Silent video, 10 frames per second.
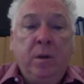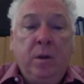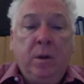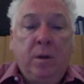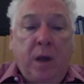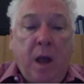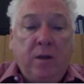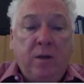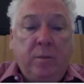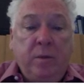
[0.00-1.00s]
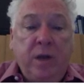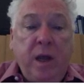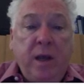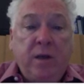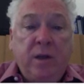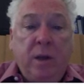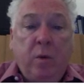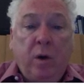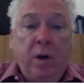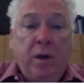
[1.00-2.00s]
The kinds of mistakes that
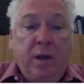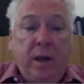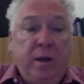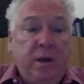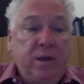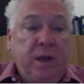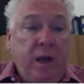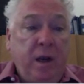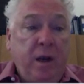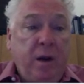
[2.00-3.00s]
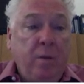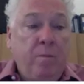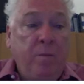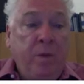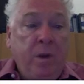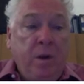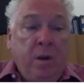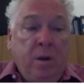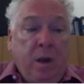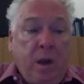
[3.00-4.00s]
we're going to tend to see here
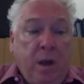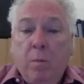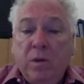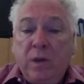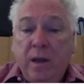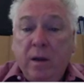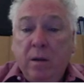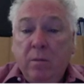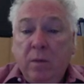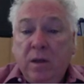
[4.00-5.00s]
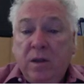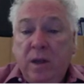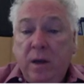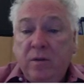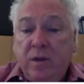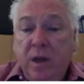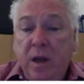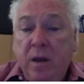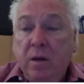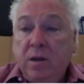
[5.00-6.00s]
is, instead of
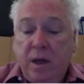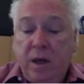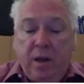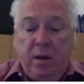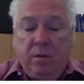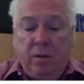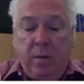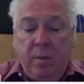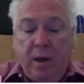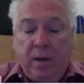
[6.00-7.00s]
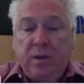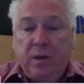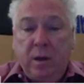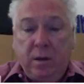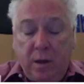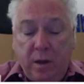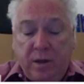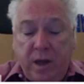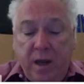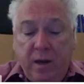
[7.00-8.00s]
saying a city, a
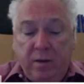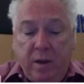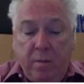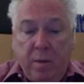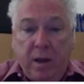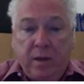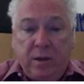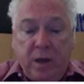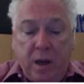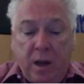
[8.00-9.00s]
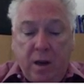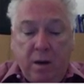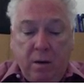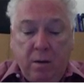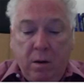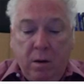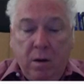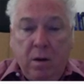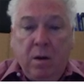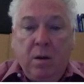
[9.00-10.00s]
state, they might say
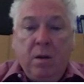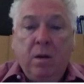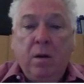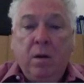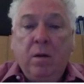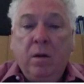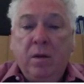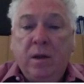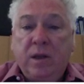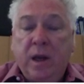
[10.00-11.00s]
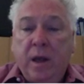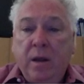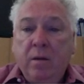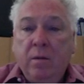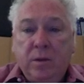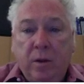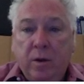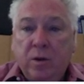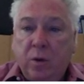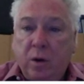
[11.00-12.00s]
the city. So
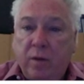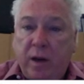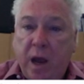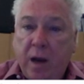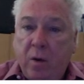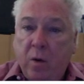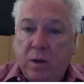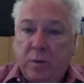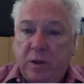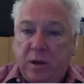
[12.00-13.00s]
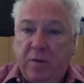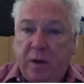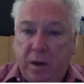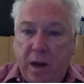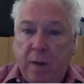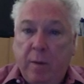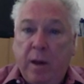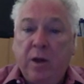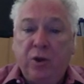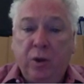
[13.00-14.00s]
there's sort of a category-specific naming
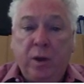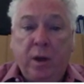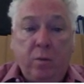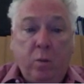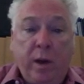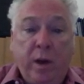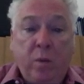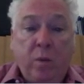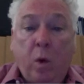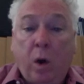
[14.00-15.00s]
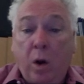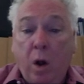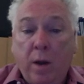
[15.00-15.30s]
issue that we can work on.